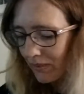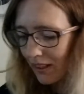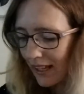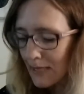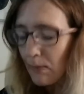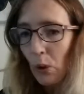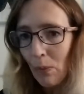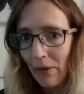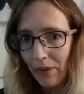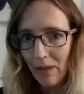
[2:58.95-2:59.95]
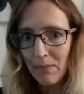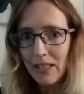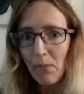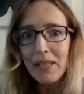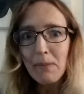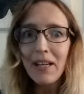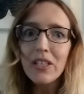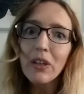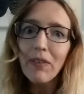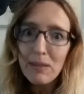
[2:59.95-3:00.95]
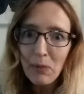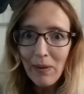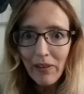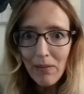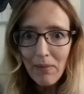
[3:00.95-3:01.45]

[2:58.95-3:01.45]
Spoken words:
Explore Wellcome. So I'll put a picture of Explore Wellcome